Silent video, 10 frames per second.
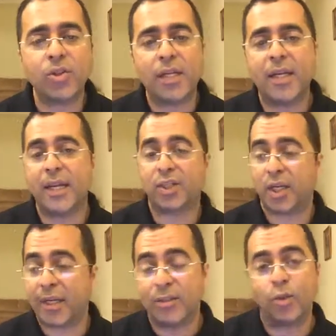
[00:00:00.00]
to the
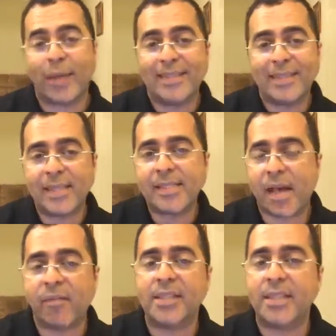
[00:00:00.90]
nation in
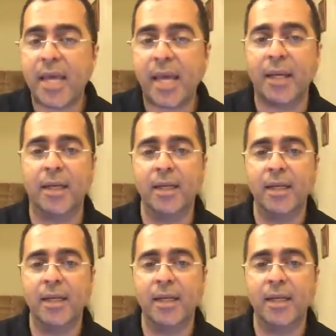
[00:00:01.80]
2017